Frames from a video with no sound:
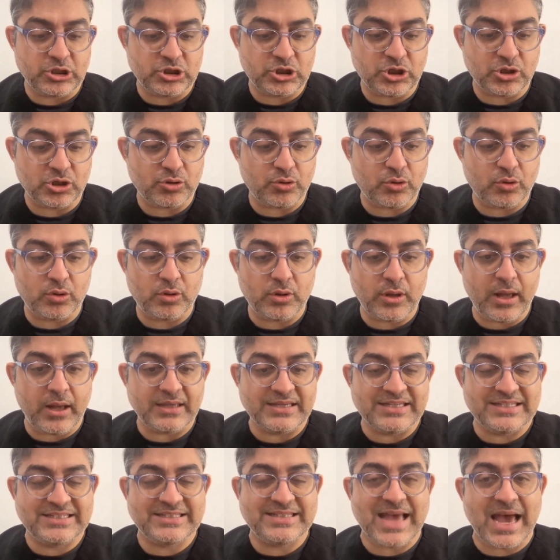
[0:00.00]
the general uh,
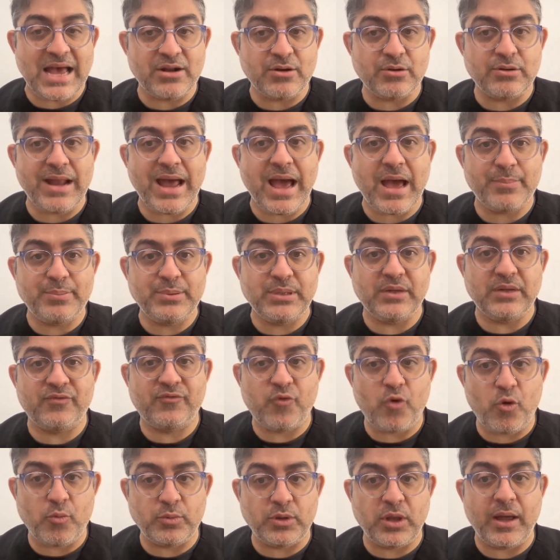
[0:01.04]
standard Happy Head
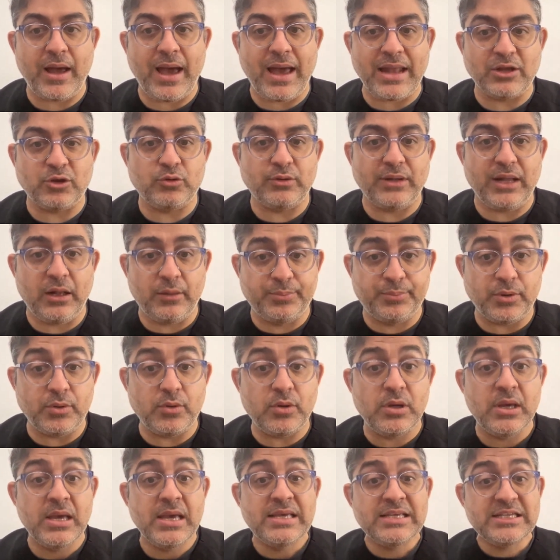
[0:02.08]
formula, and it could help you,